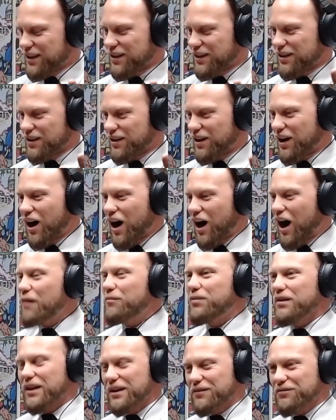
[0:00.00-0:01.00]
I
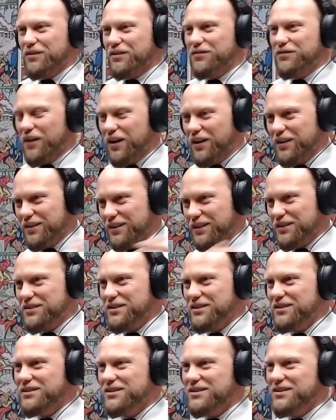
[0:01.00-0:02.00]
believe the phone
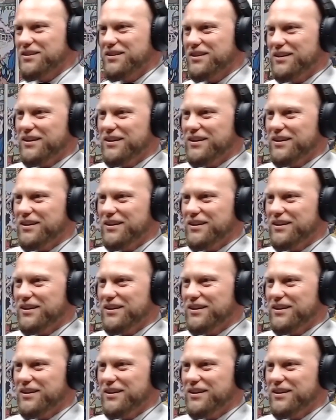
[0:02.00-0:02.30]
listens.